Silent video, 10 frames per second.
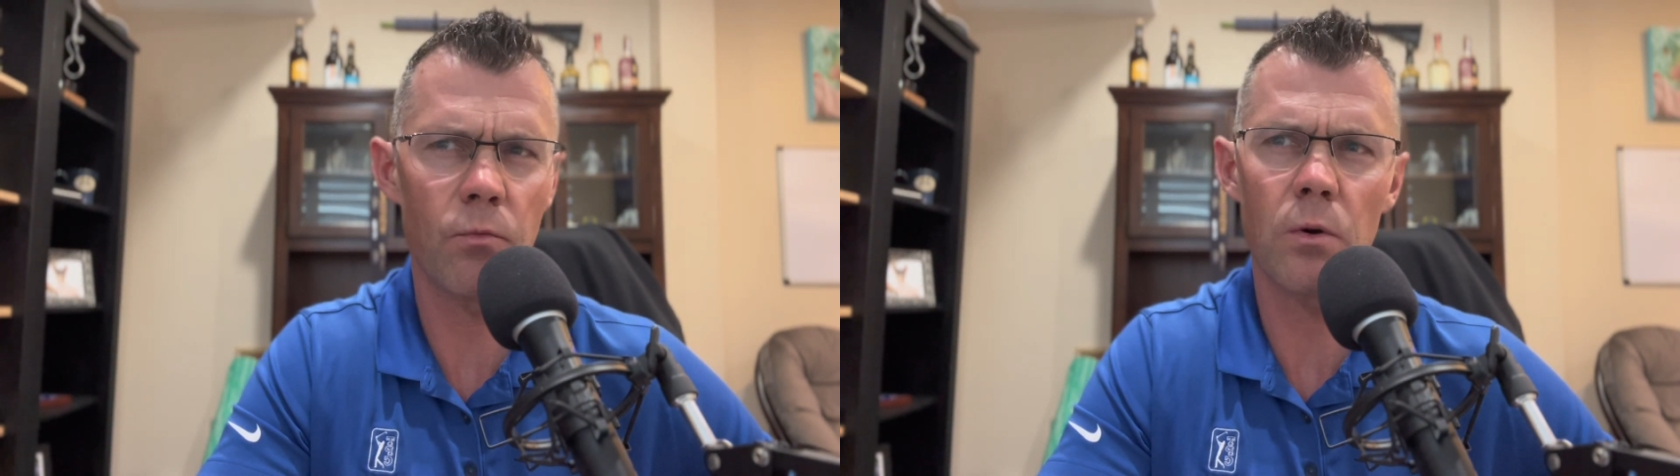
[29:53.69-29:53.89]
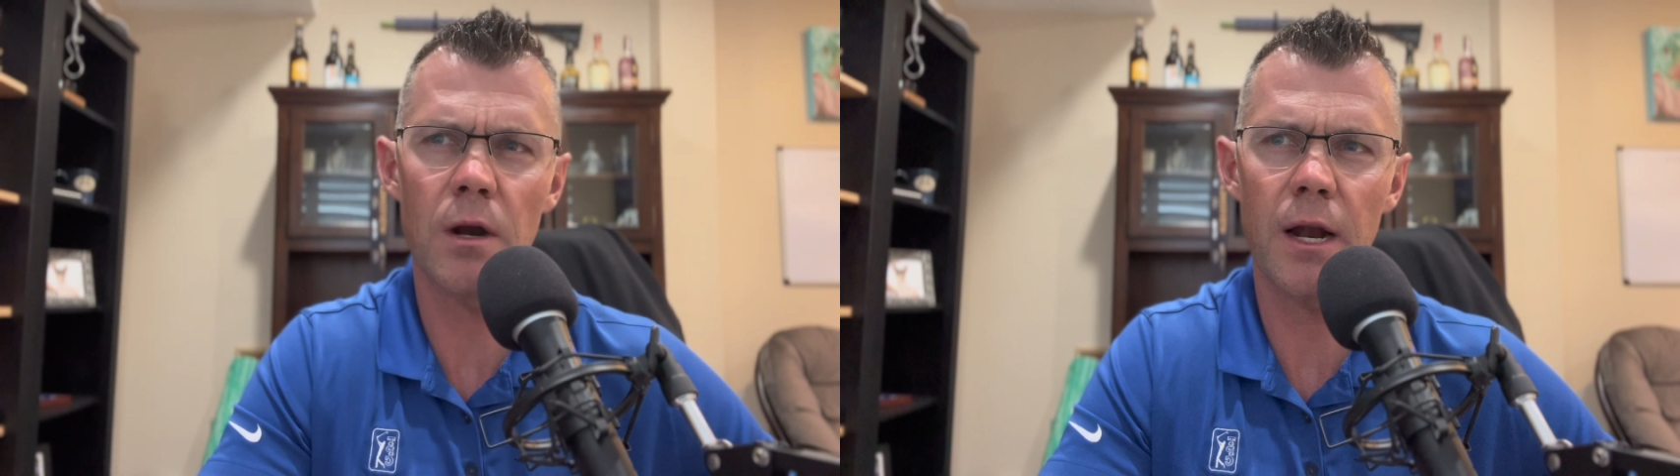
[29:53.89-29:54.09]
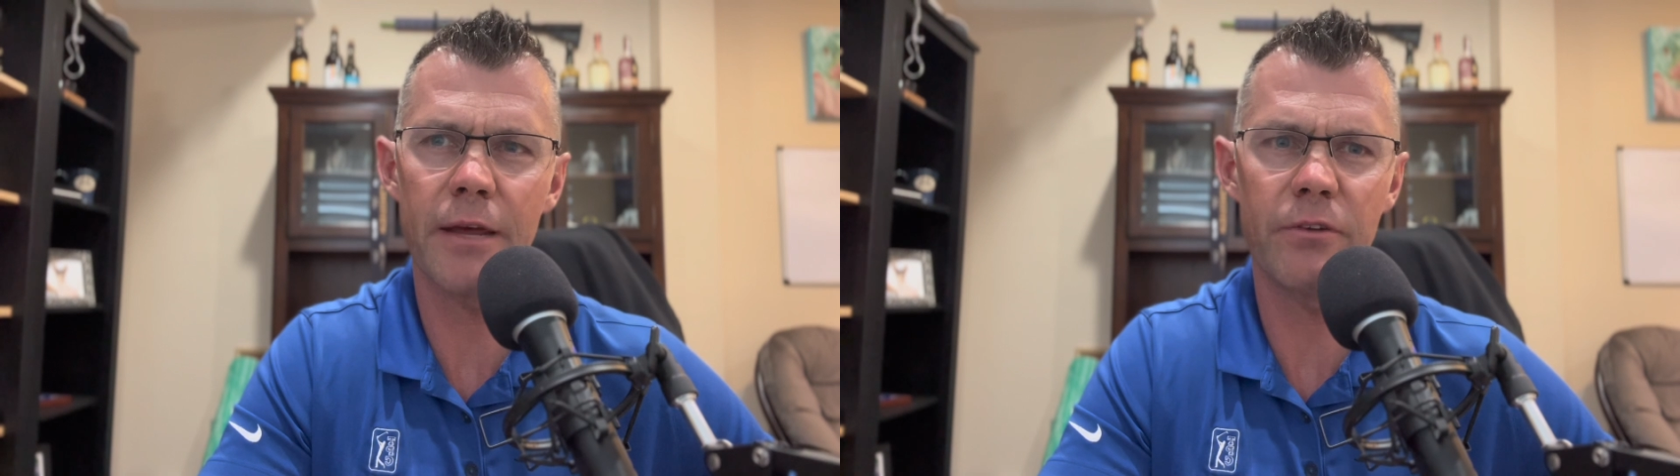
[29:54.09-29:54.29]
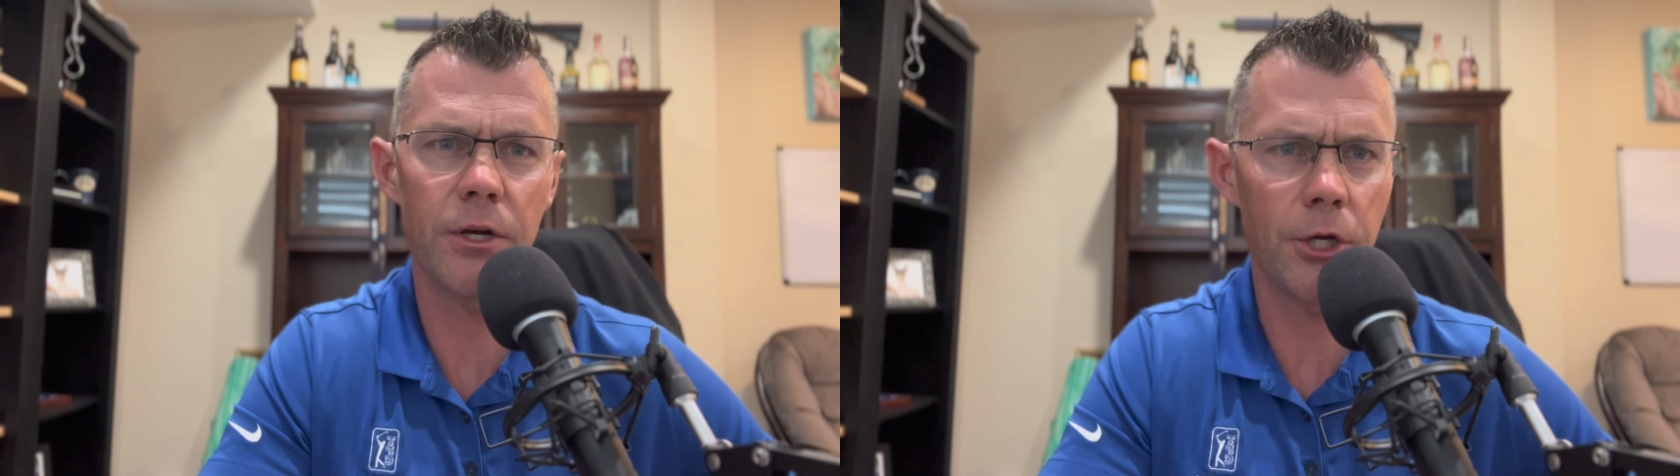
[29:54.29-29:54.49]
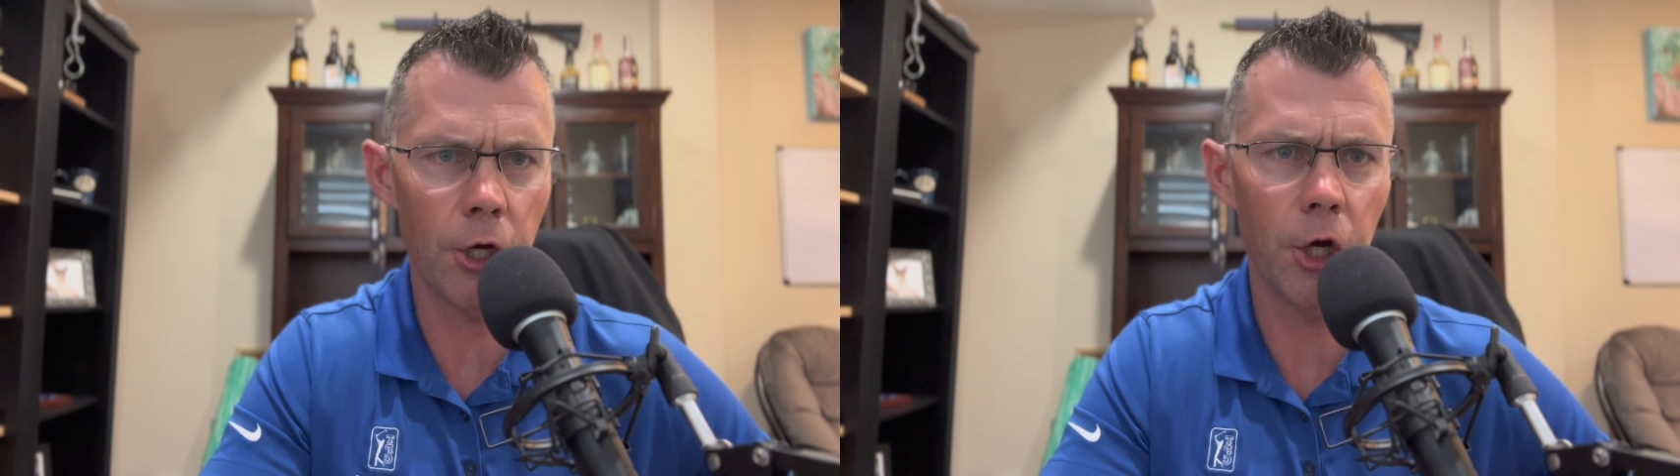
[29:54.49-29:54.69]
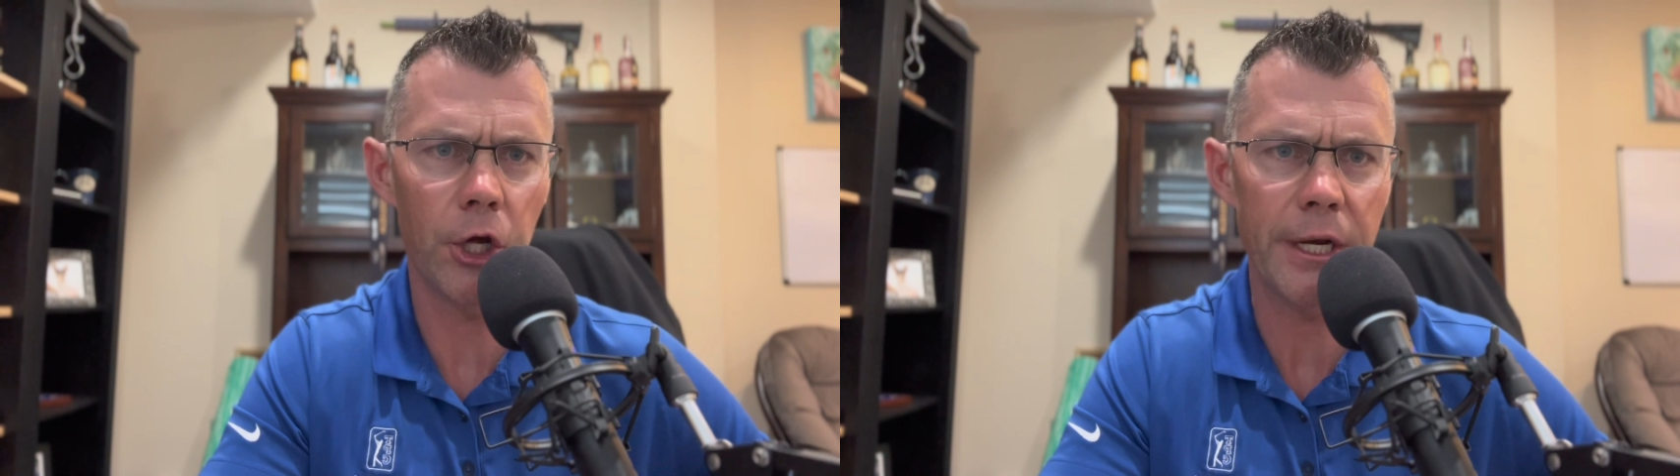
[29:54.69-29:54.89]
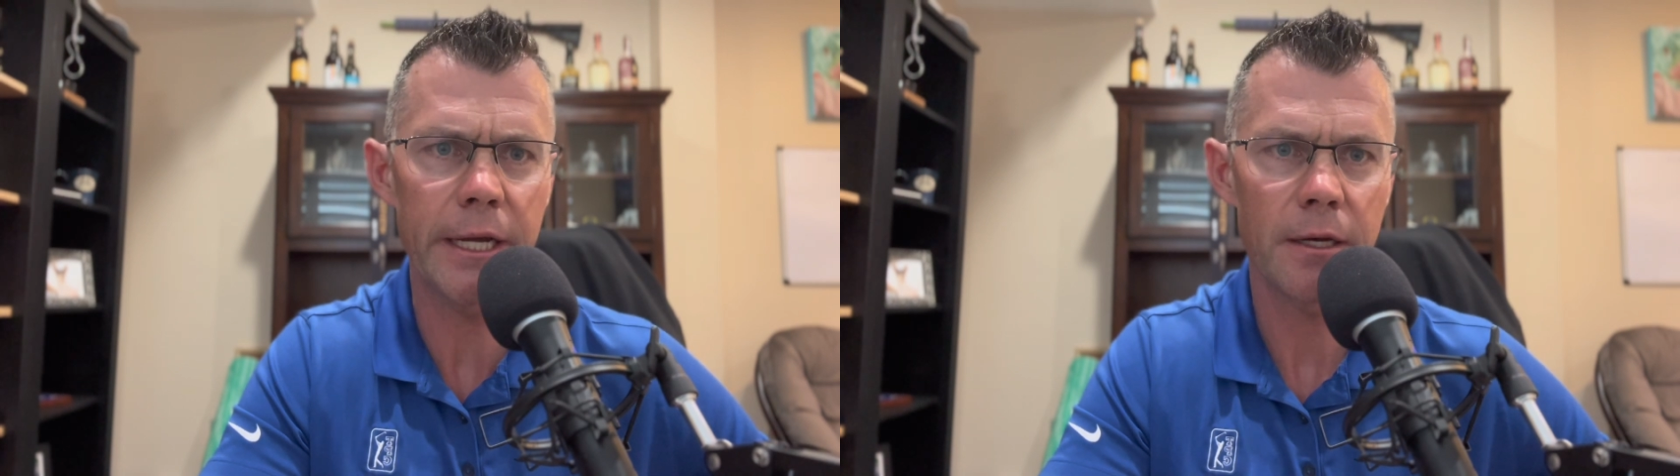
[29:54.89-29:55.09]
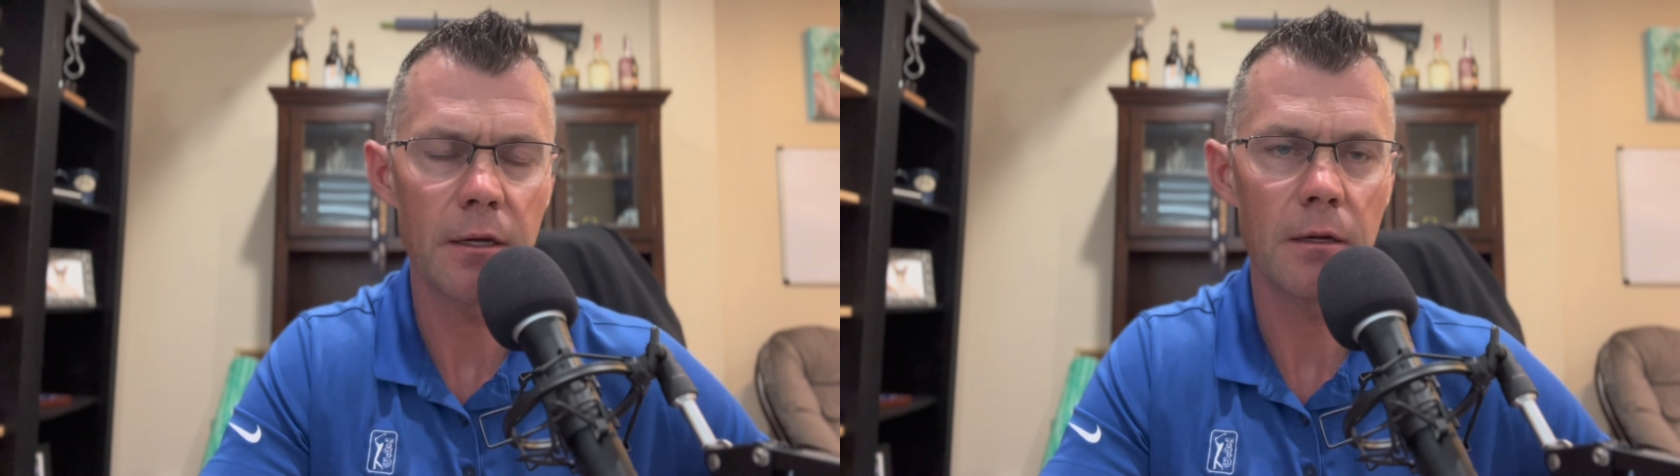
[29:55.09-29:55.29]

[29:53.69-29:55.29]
we're not even good